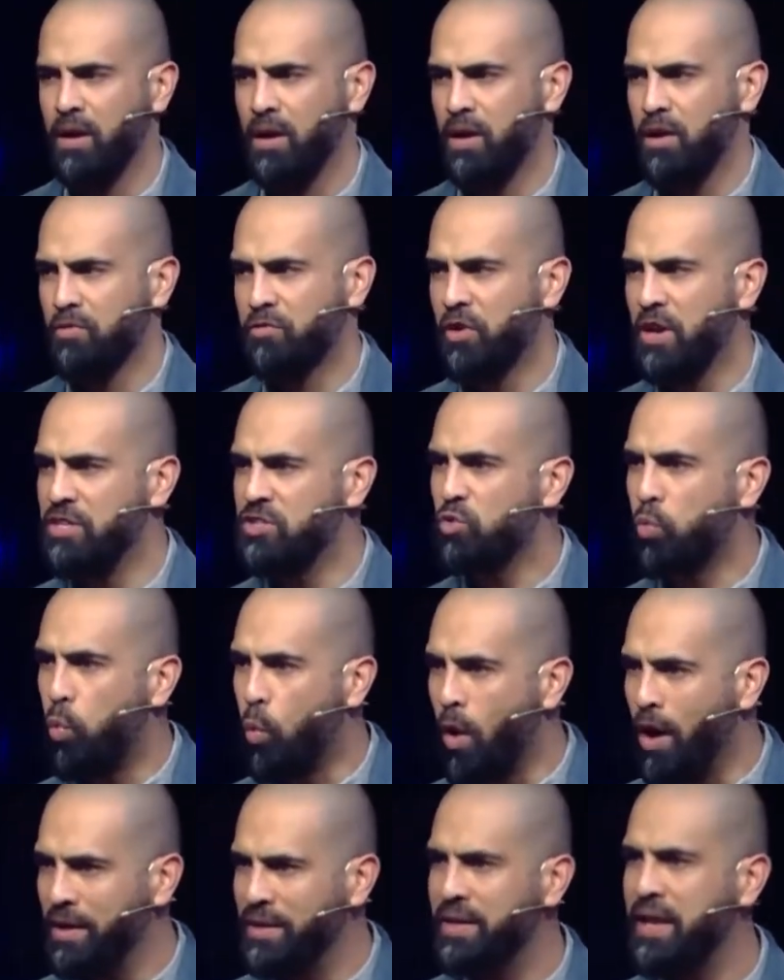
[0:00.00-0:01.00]
Friends,
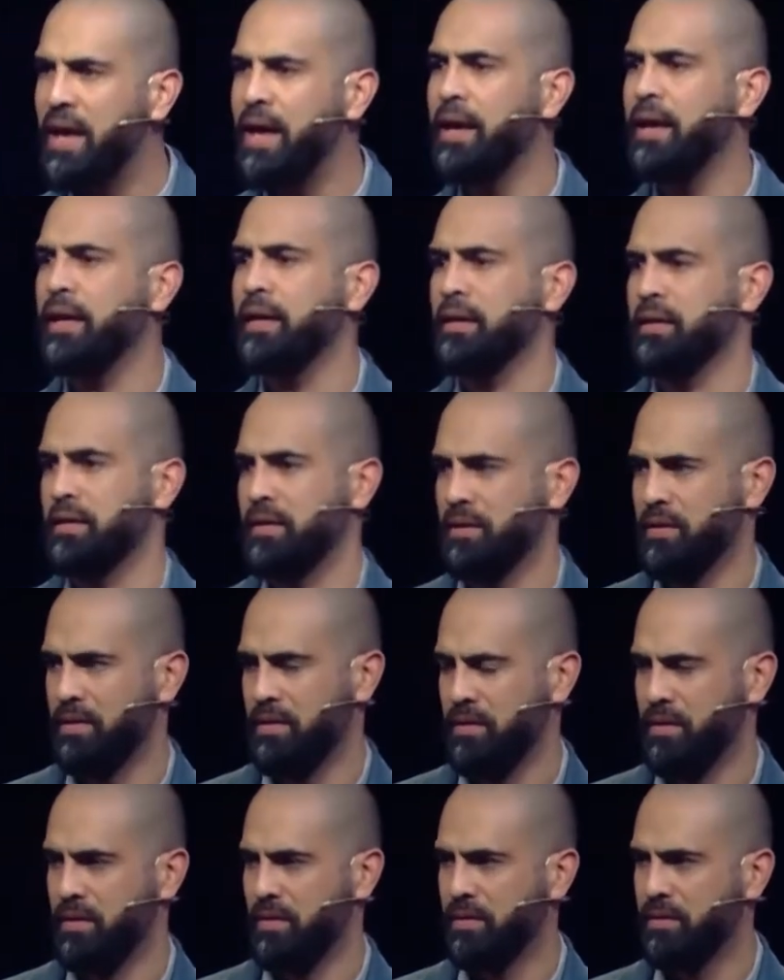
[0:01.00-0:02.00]
one day,
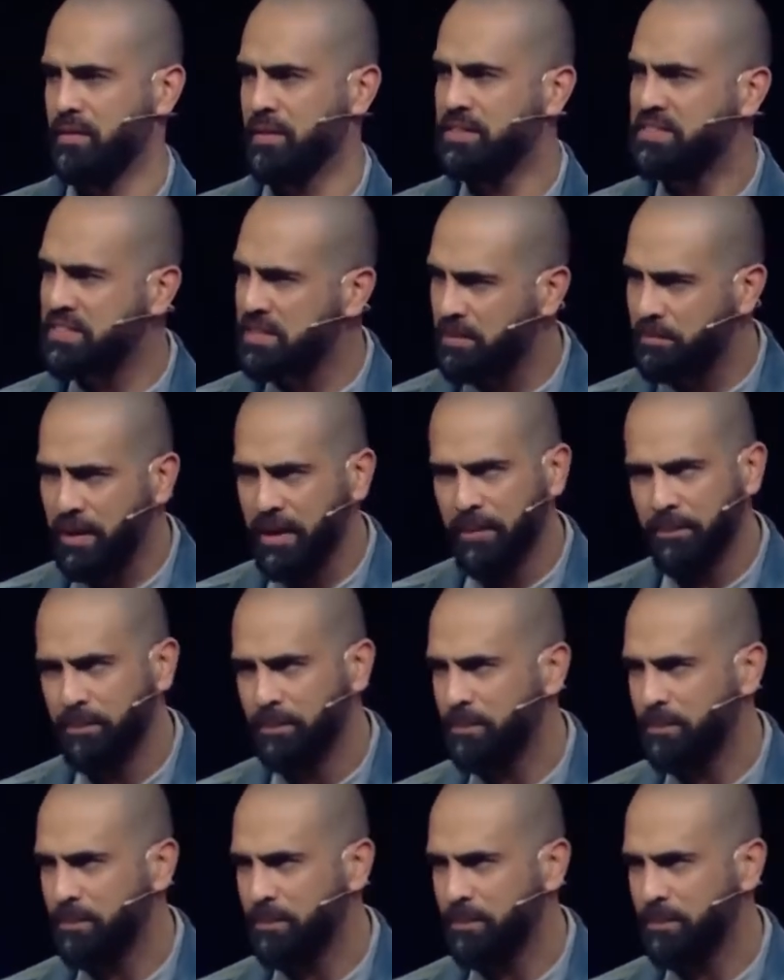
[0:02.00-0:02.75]
listen to me,